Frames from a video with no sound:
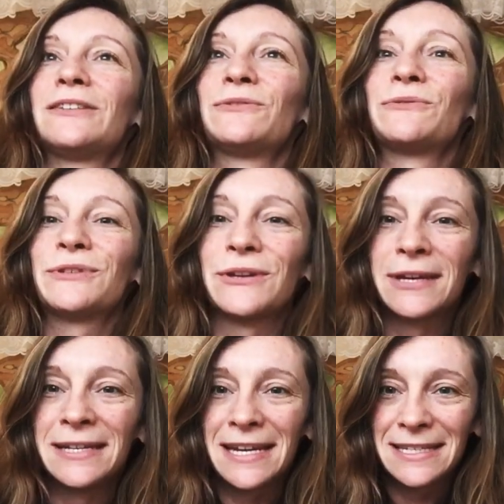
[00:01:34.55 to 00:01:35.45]
She's also
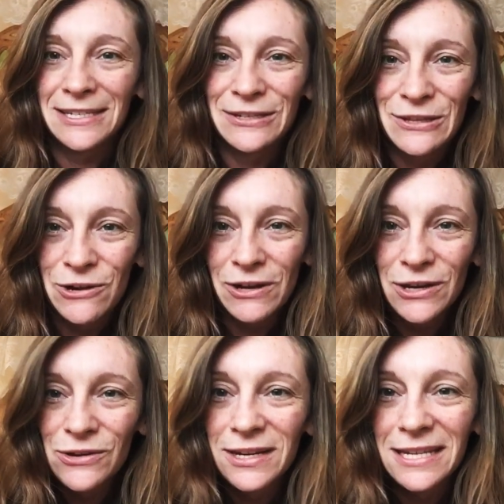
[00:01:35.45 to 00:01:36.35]
connected to the
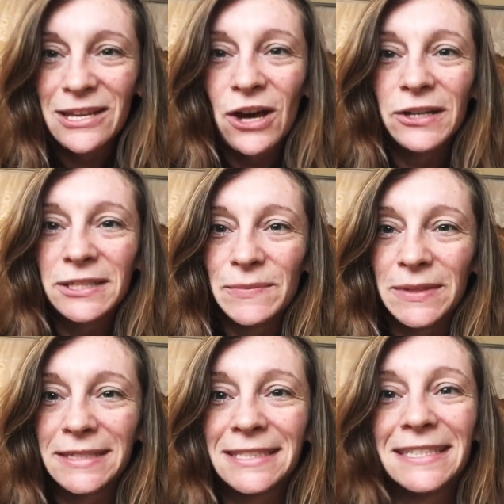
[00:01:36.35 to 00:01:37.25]
Greek goddess
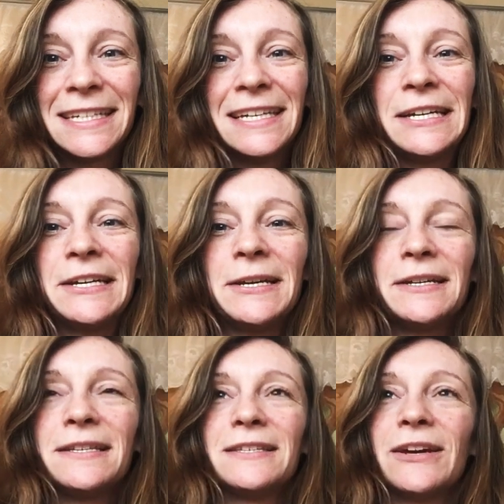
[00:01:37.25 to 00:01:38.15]
Artemis.
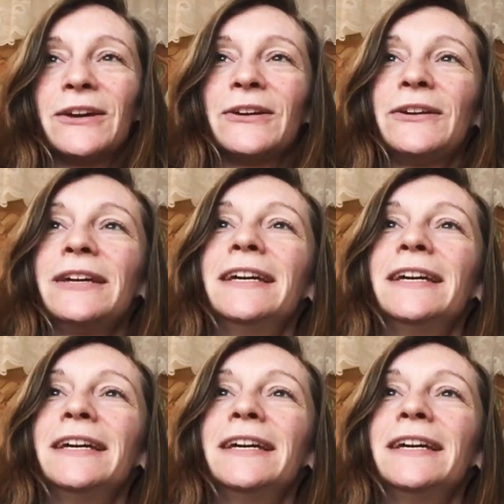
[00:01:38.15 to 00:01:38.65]
So